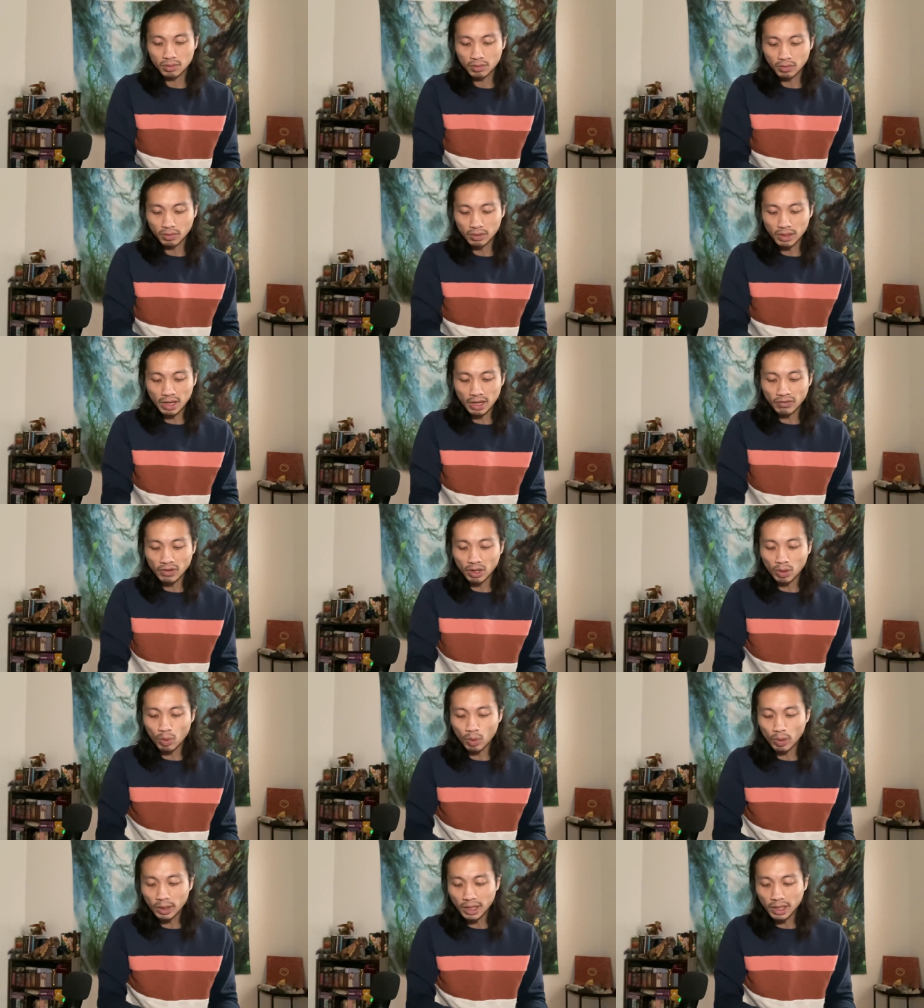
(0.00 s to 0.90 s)
We have the
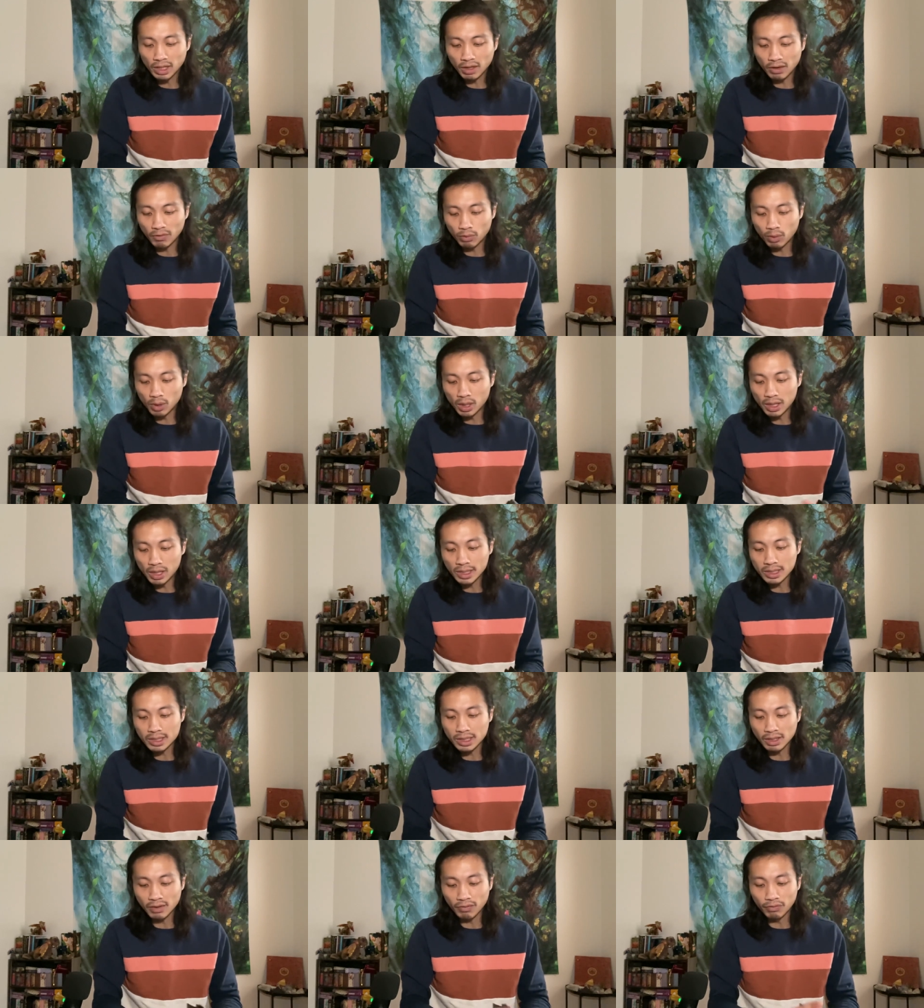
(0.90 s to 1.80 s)
Queen of
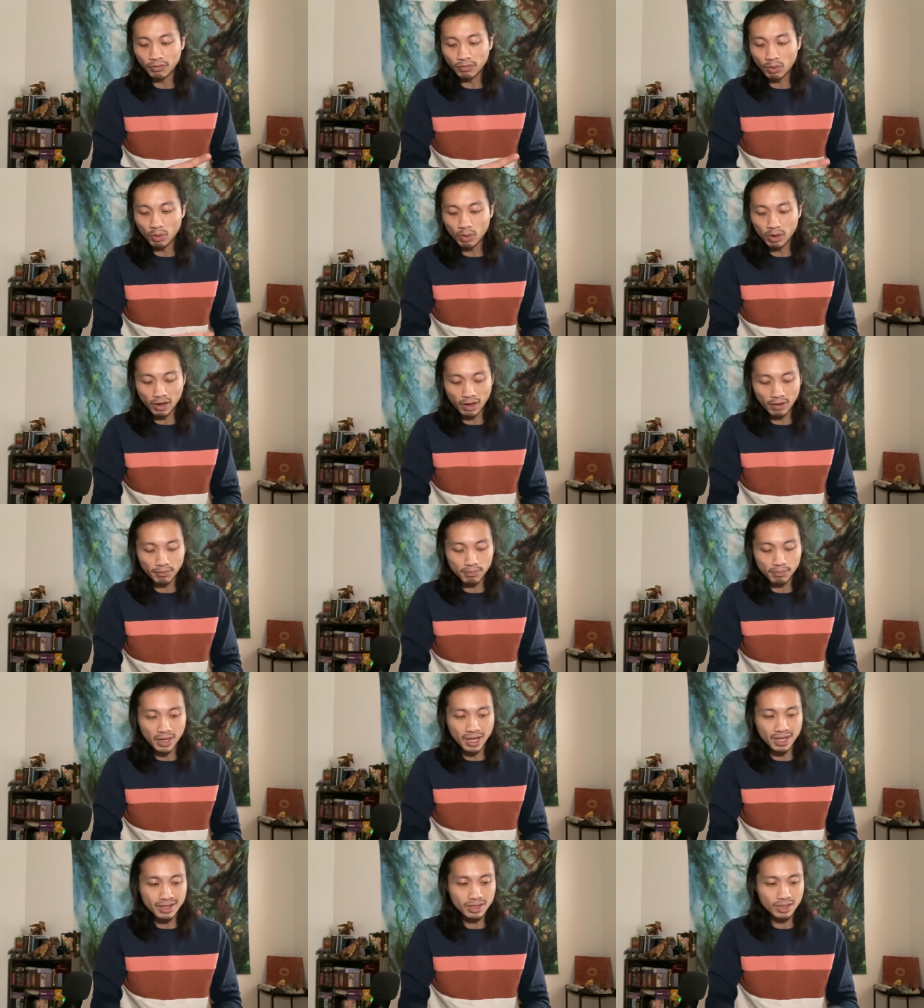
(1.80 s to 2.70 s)
Wands and the Four of
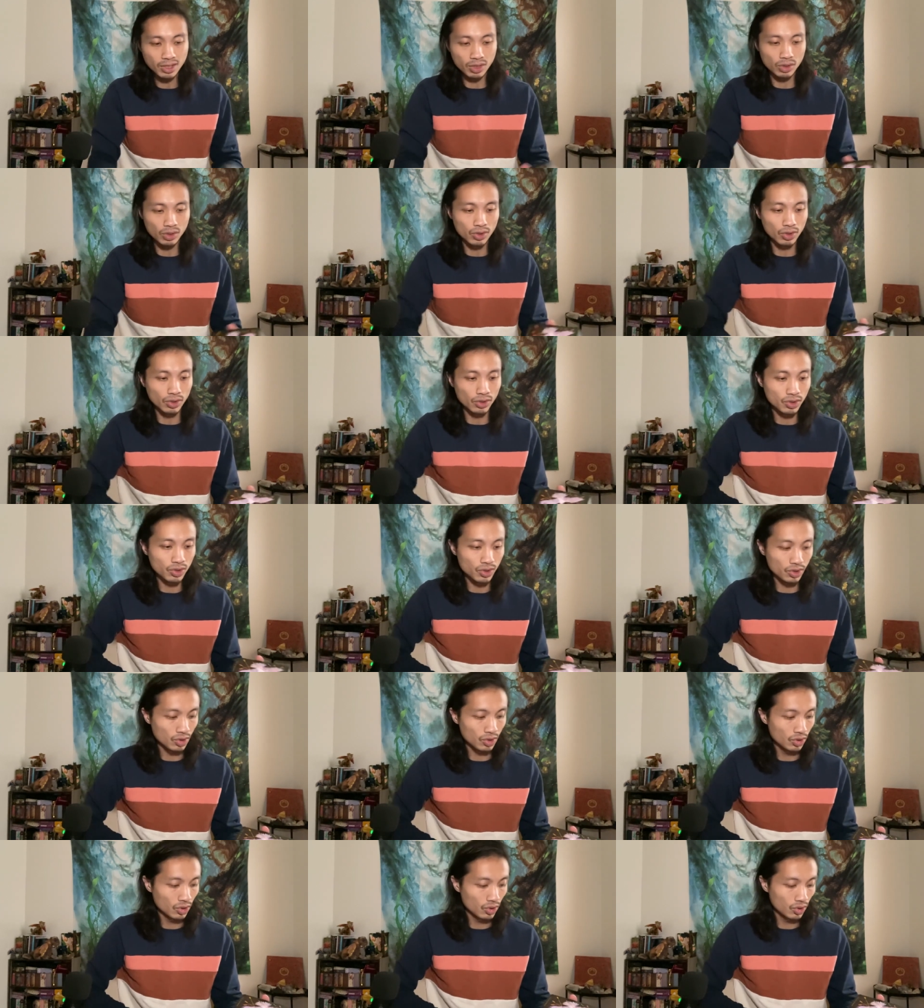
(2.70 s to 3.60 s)
Pentacles.